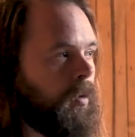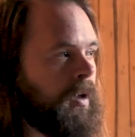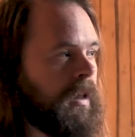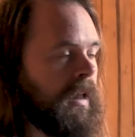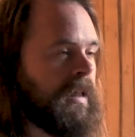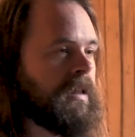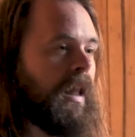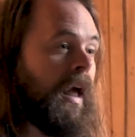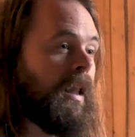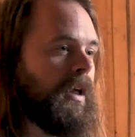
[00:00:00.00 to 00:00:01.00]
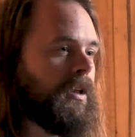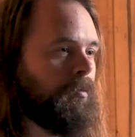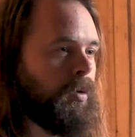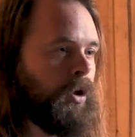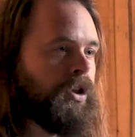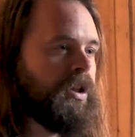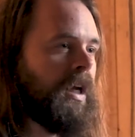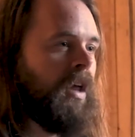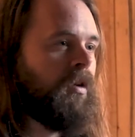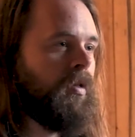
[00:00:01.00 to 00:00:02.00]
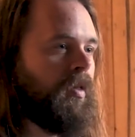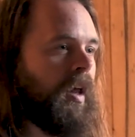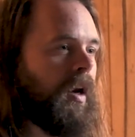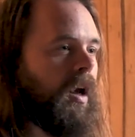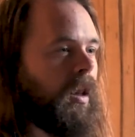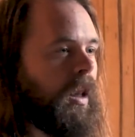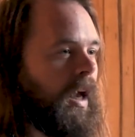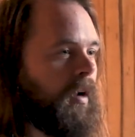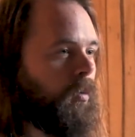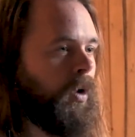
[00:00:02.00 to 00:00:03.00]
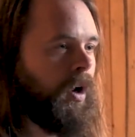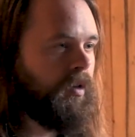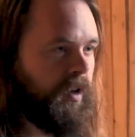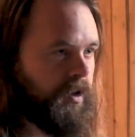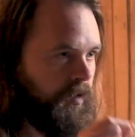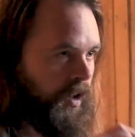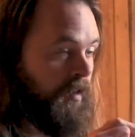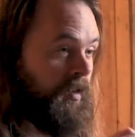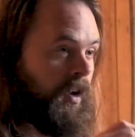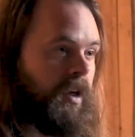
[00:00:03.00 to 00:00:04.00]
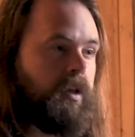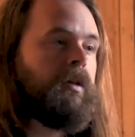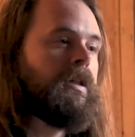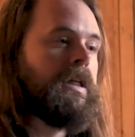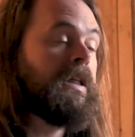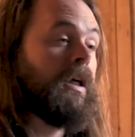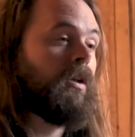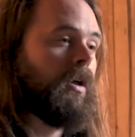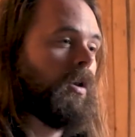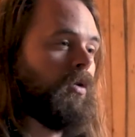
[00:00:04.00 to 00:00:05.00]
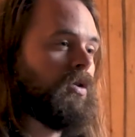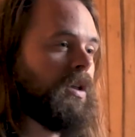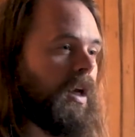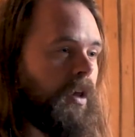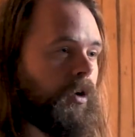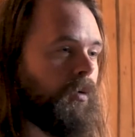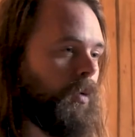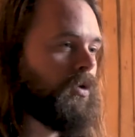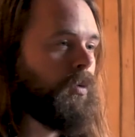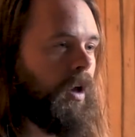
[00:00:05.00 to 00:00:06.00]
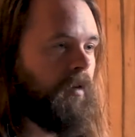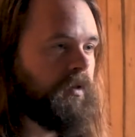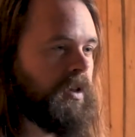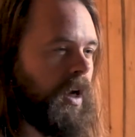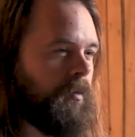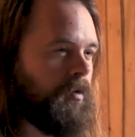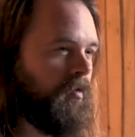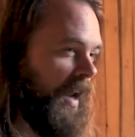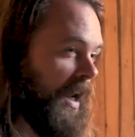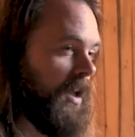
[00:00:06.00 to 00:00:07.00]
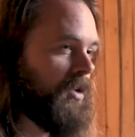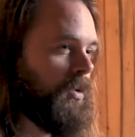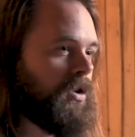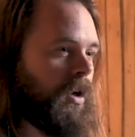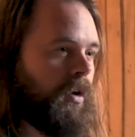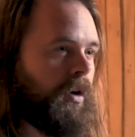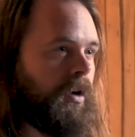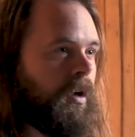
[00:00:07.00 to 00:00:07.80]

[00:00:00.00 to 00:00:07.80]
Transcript: be less likely to blur together than a line work that's very, very detailed and close together, which will oftentimes fade into each other.